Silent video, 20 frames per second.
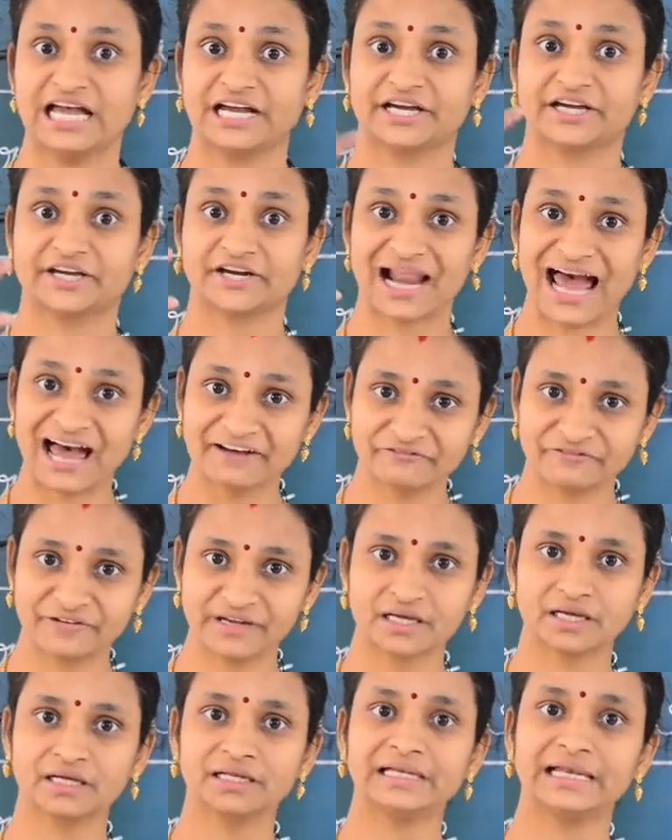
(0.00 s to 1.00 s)

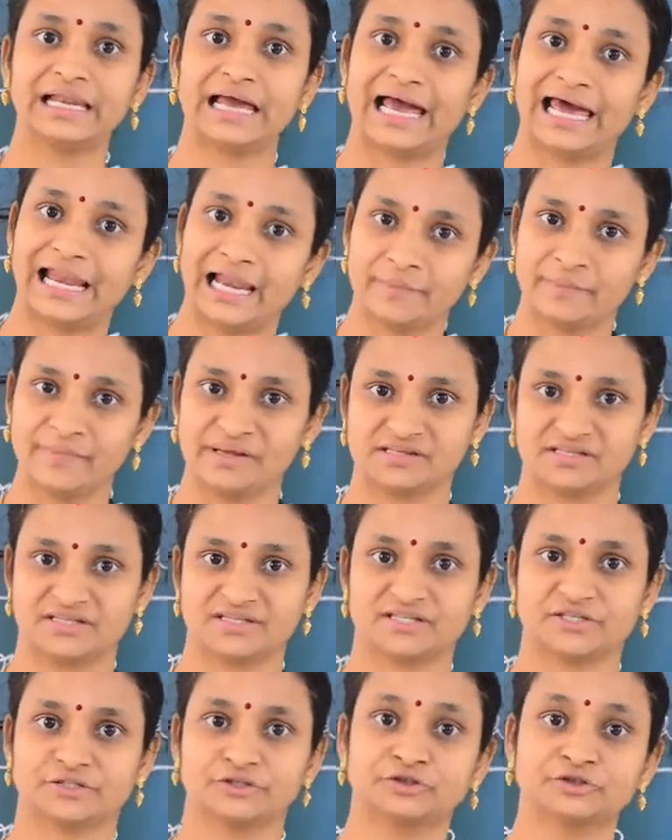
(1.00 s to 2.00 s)
Graphical
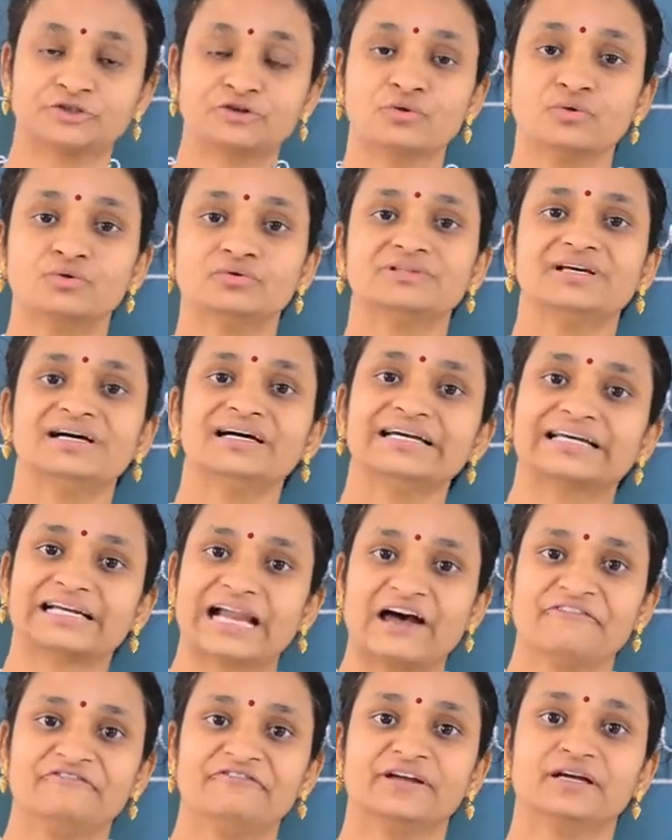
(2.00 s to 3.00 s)
elements, through the
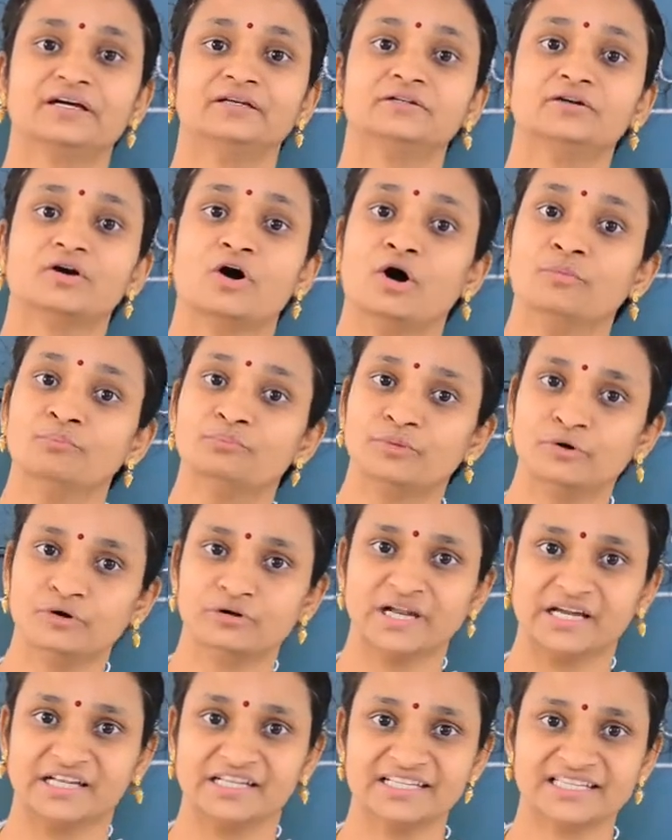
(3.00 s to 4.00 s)
graphical
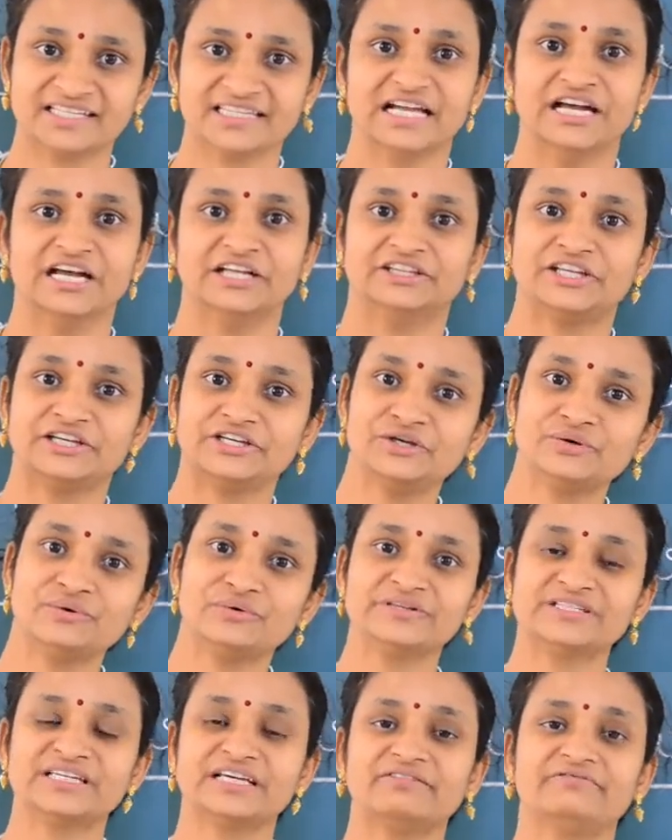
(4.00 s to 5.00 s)
components, the
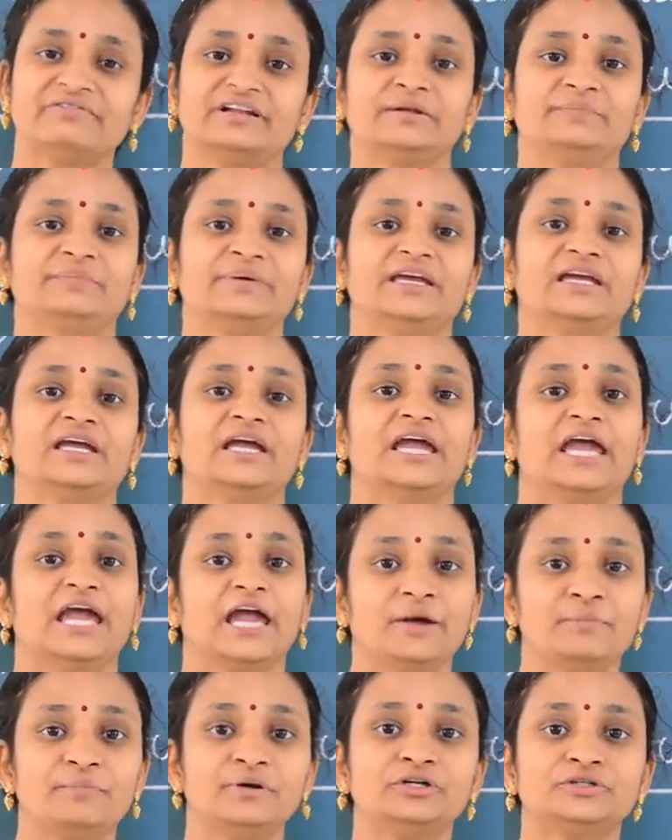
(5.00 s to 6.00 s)
user will be
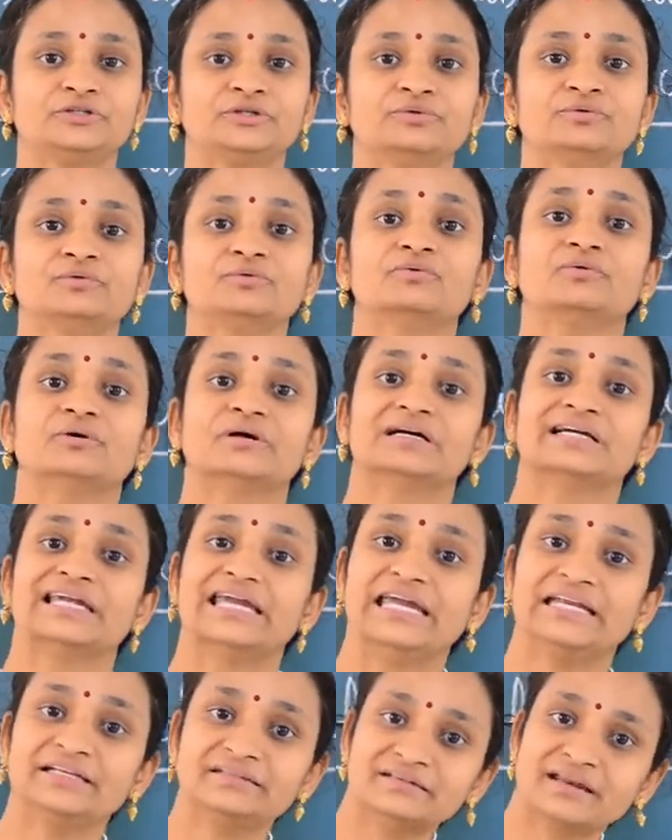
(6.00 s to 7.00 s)
able to
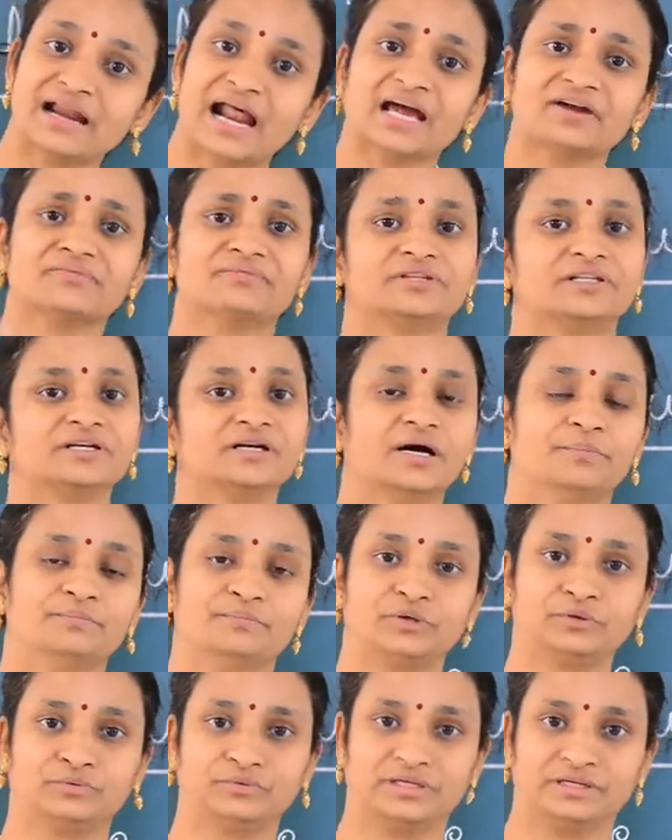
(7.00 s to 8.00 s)
interact with the
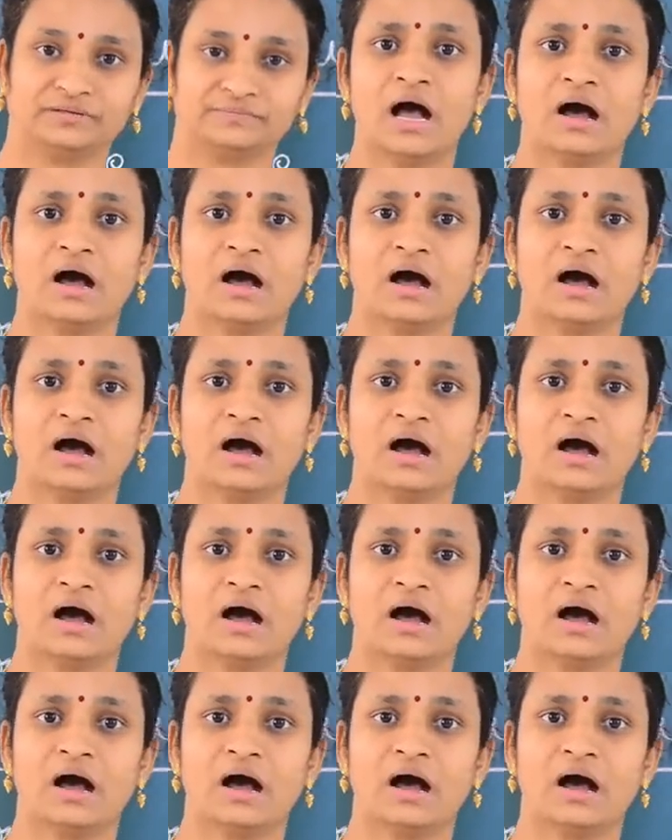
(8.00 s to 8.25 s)
computer.